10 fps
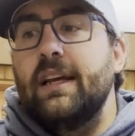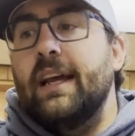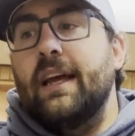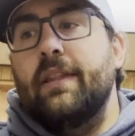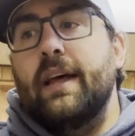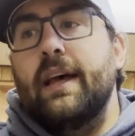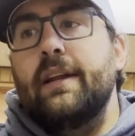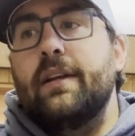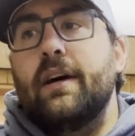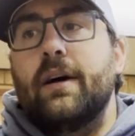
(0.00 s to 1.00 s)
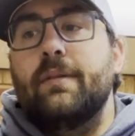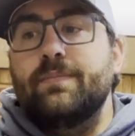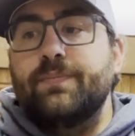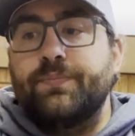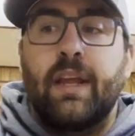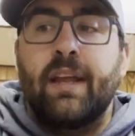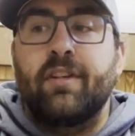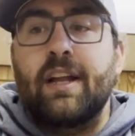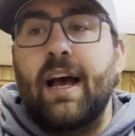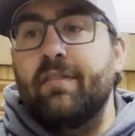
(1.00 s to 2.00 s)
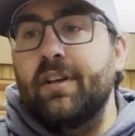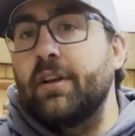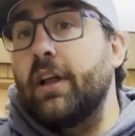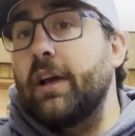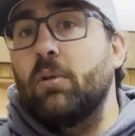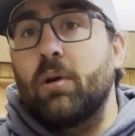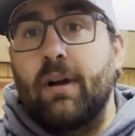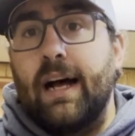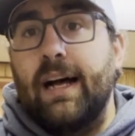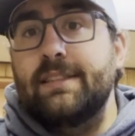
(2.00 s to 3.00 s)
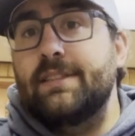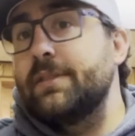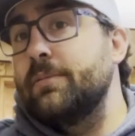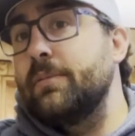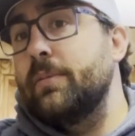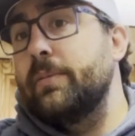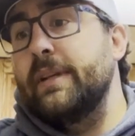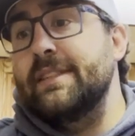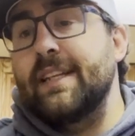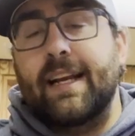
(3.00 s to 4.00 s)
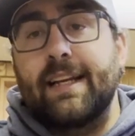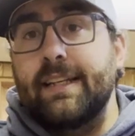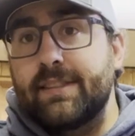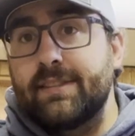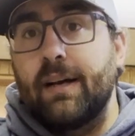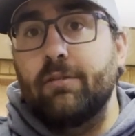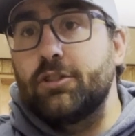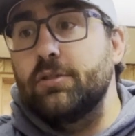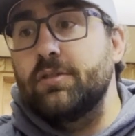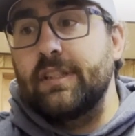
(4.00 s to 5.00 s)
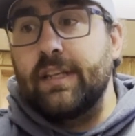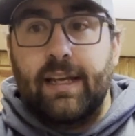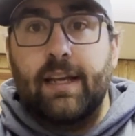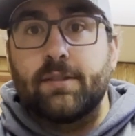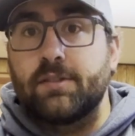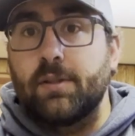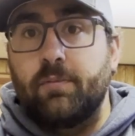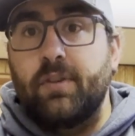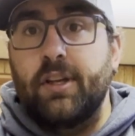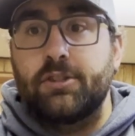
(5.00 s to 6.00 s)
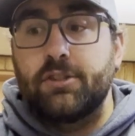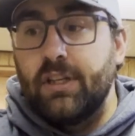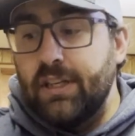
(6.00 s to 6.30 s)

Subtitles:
And then even dive into like what rods and techniques I was using to catch some fish.